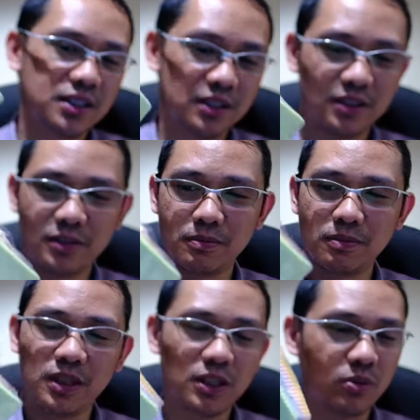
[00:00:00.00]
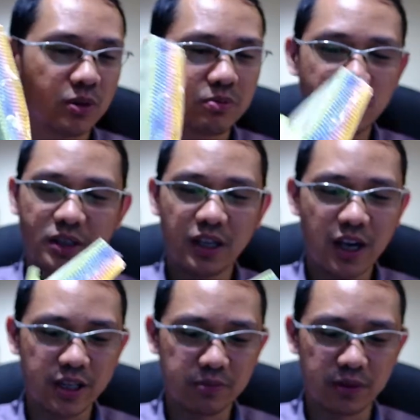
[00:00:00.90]
um, it won't be
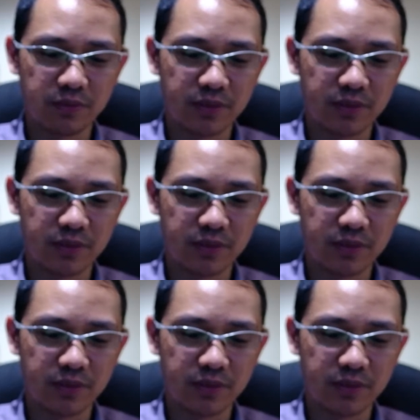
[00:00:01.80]
reliable.